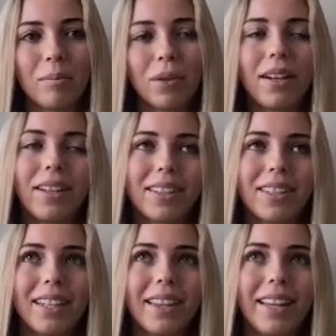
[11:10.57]
product,
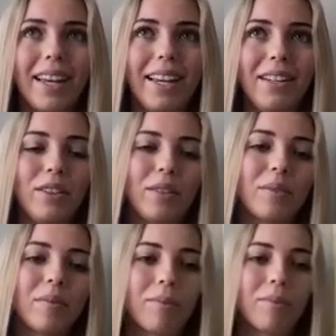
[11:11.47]
and then
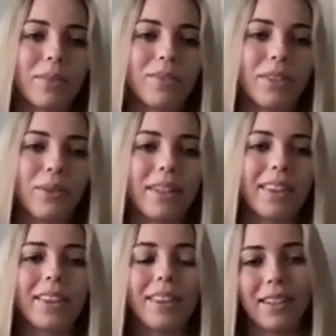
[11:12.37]
review with
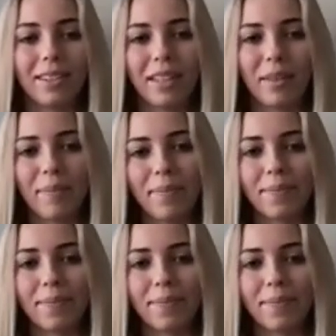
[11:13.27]
their team,